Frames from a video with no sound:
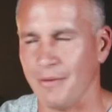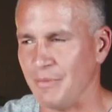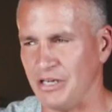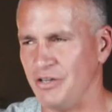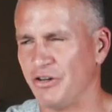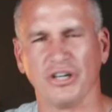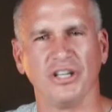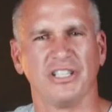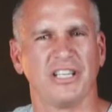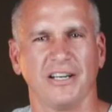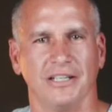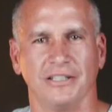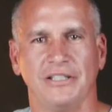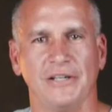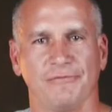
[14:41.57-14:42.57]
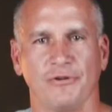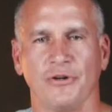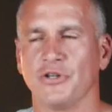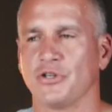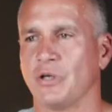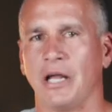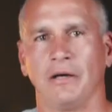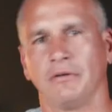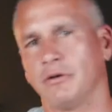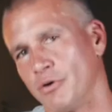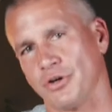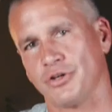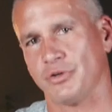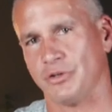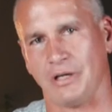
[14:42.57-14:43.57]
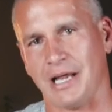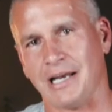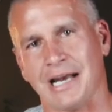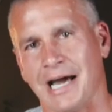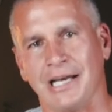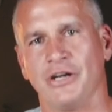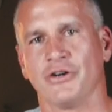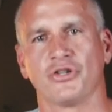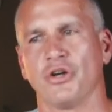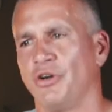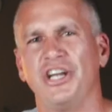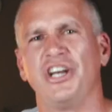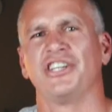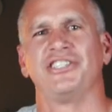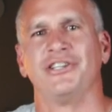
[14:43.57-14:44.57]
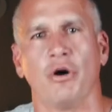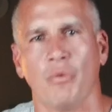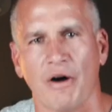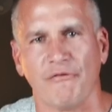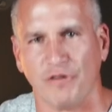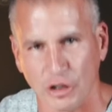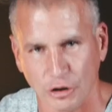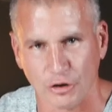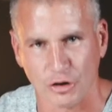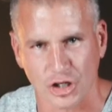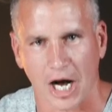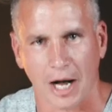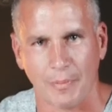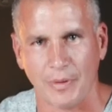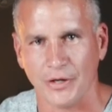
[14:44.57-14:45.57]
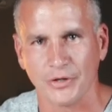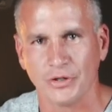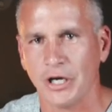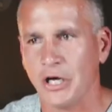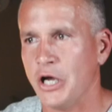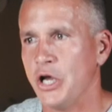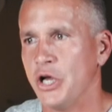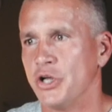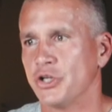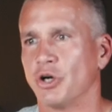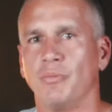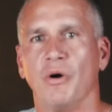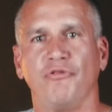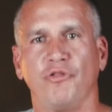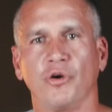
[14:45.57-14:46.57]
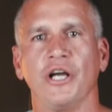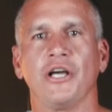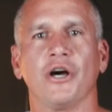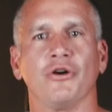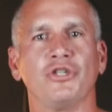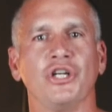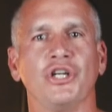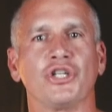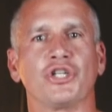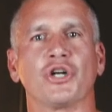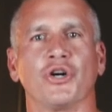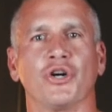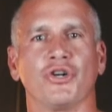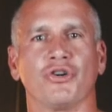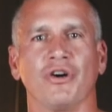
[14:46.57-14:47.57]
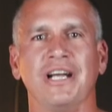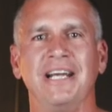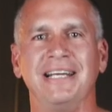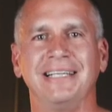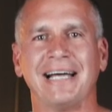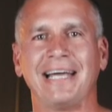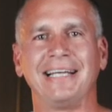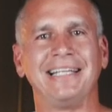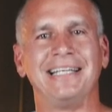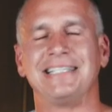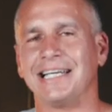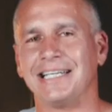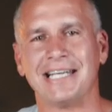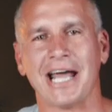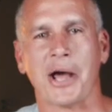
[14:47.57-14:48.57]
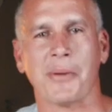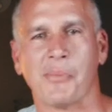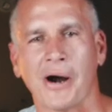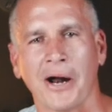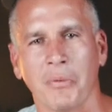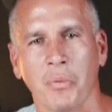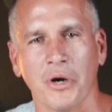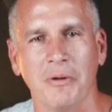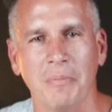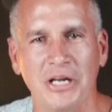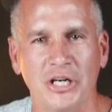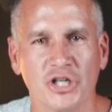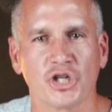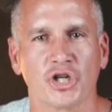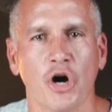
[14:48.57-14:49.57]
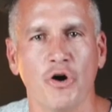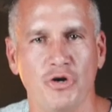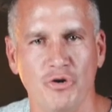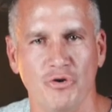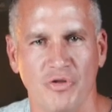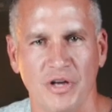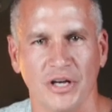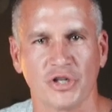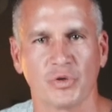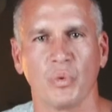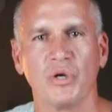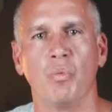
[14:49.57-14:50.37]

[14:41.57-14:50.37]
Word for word: I mean, you couldn't tell a difference. And of course, at 90 years old, he doesn't know what Photoshop is. So before he goes into surgery, Haley said, Dad, Bryan wanted me to show you this.